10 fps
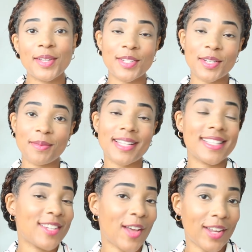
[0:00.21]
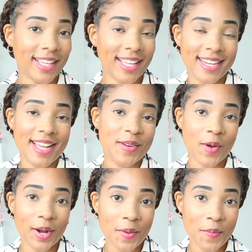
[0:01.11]
YouTube, it's Dawn again and
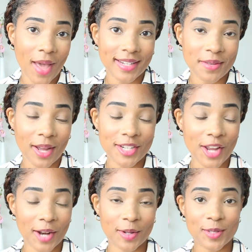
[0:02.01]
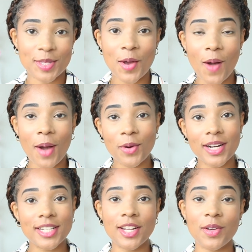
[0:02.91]
welcome back to my channel. So I
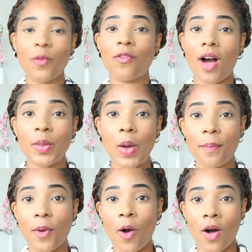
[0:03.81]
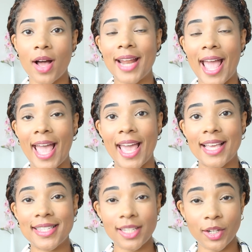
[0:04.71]
wanted to follow up on
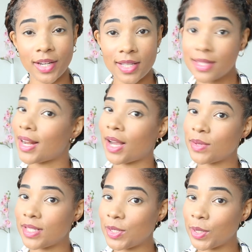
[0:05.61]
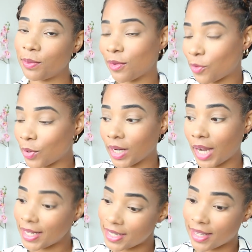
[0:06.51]
a series that I was doing before
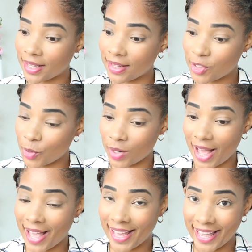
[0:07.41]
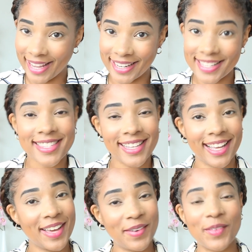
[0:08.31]
I took a short hiatus.
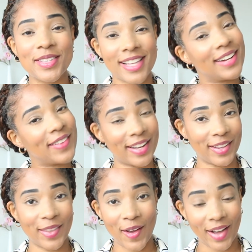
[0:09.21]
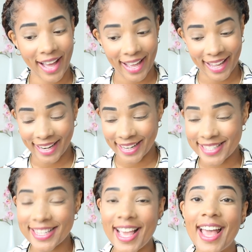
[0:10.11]
It was kind of like a long hiatus